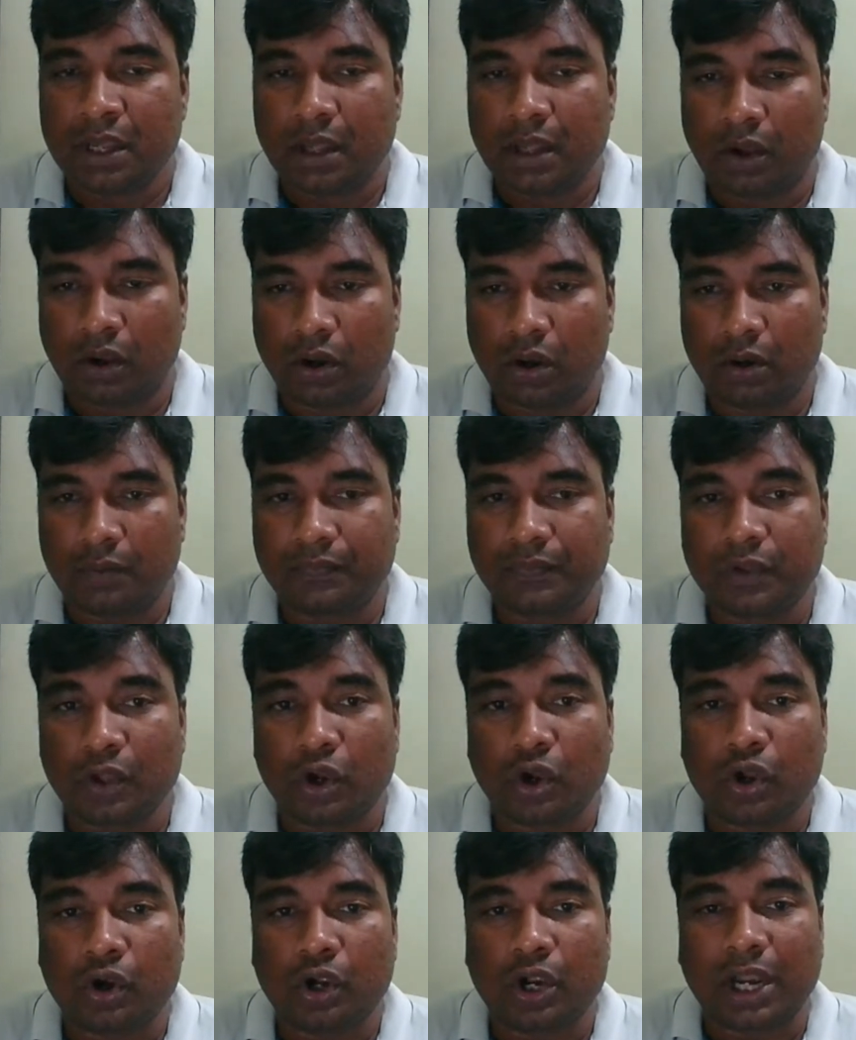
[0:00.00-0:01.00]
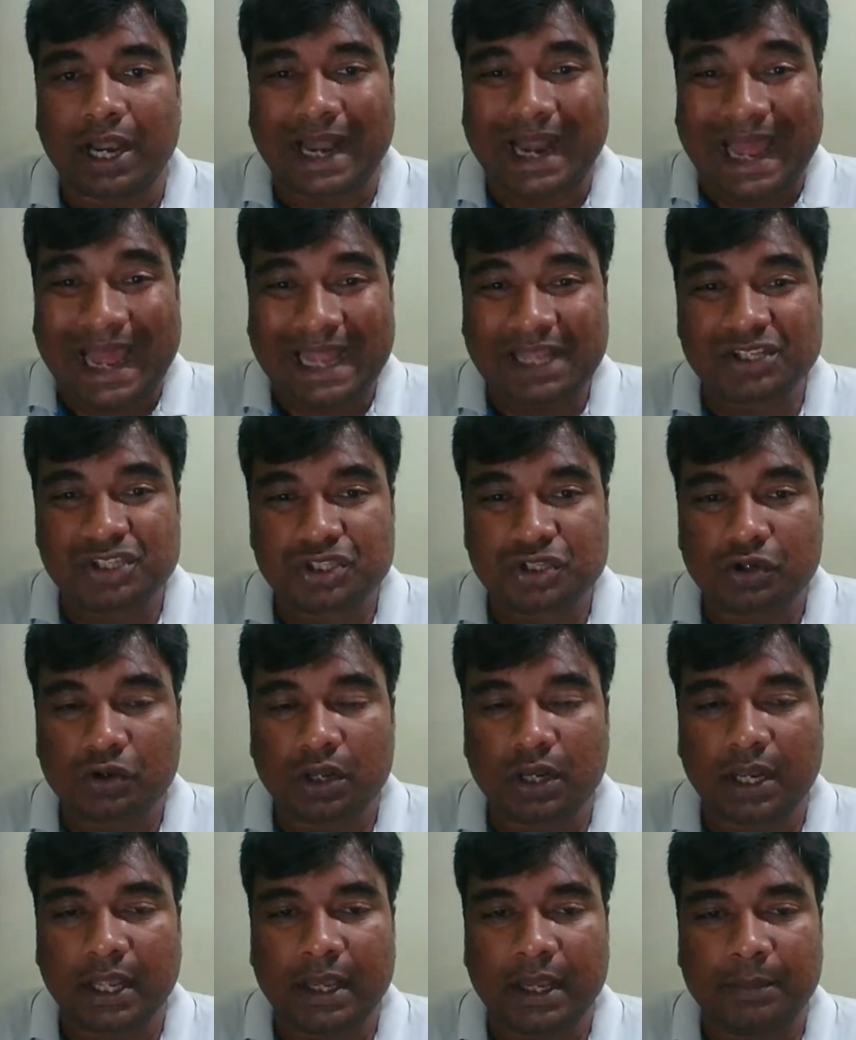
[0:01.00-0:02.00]
of your
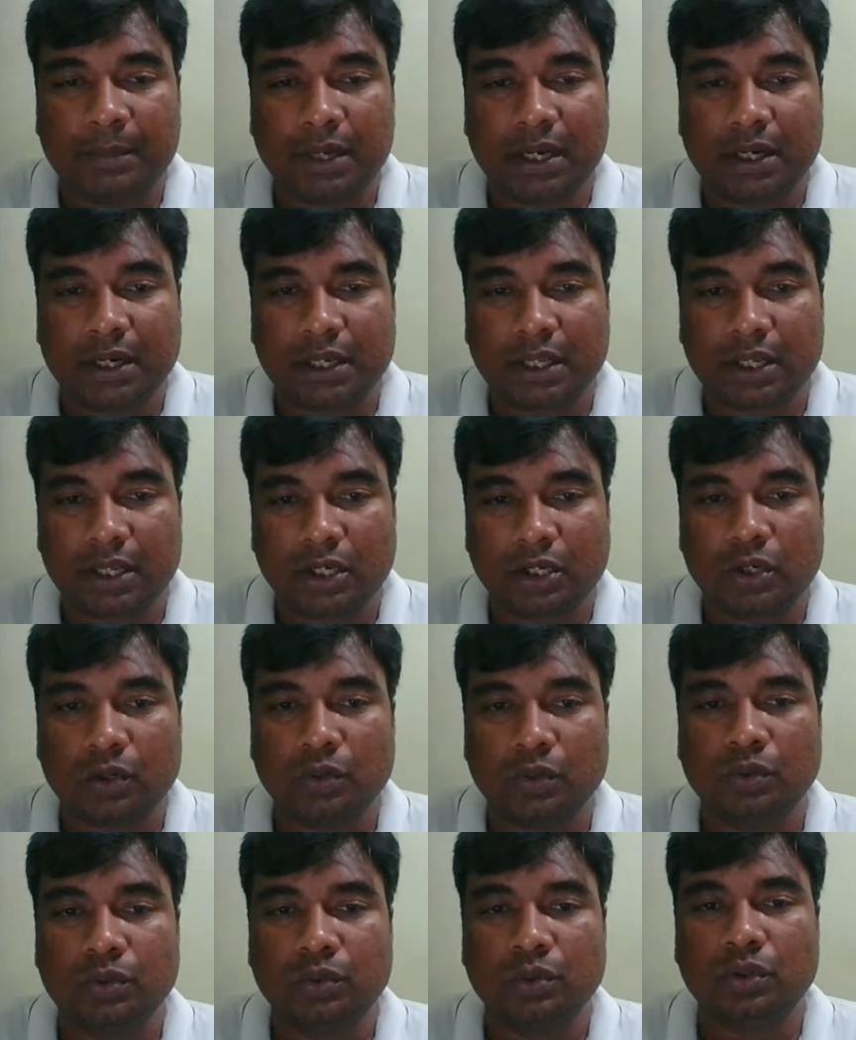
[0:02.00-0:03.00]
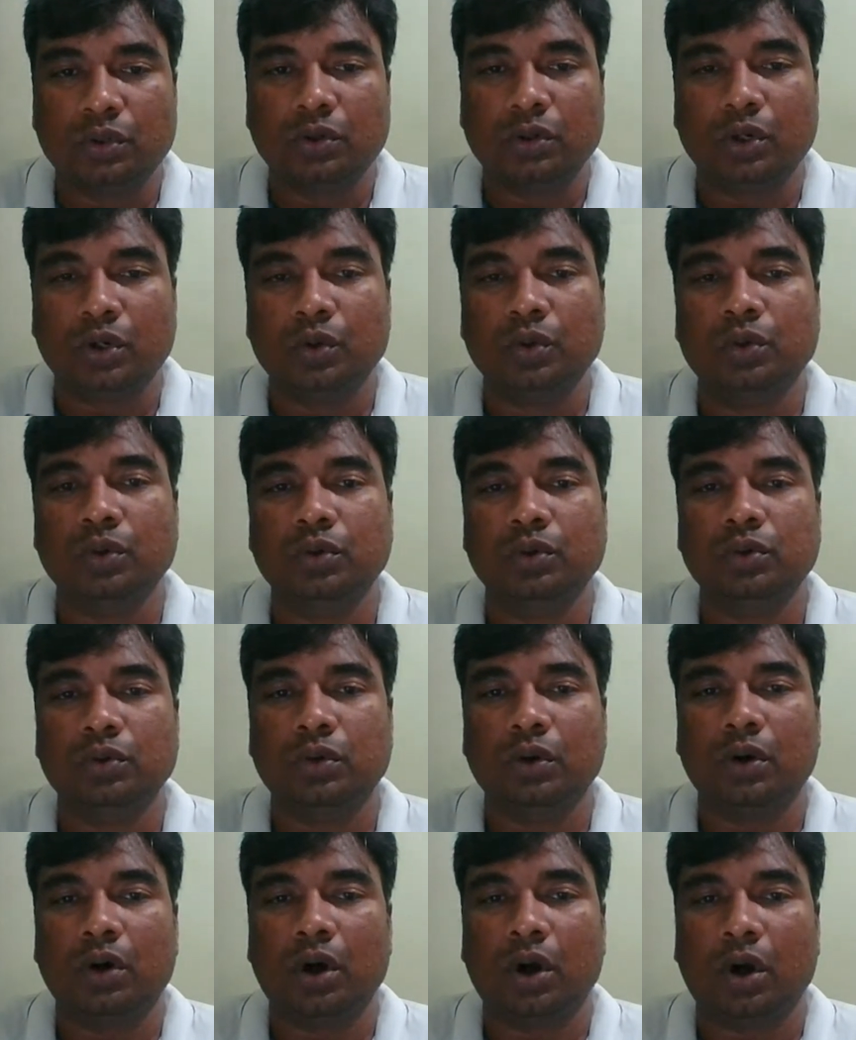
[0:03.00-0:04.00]
natural ability to do
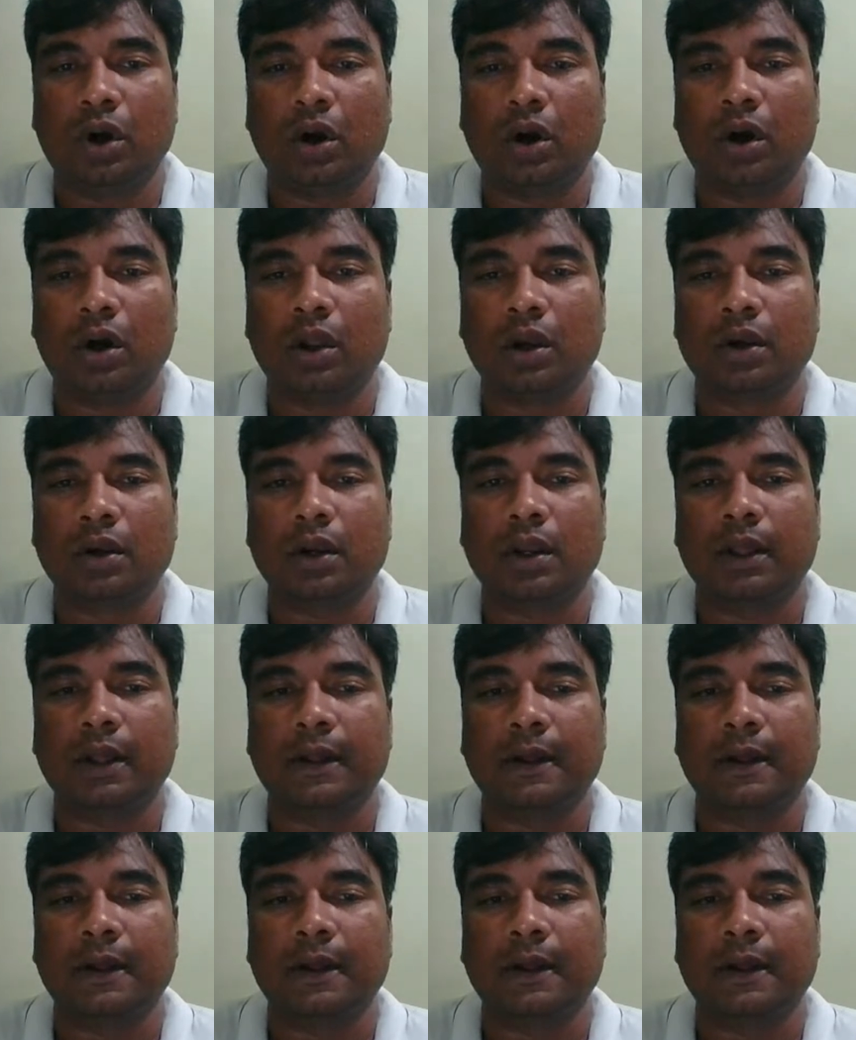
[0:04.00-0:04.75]
or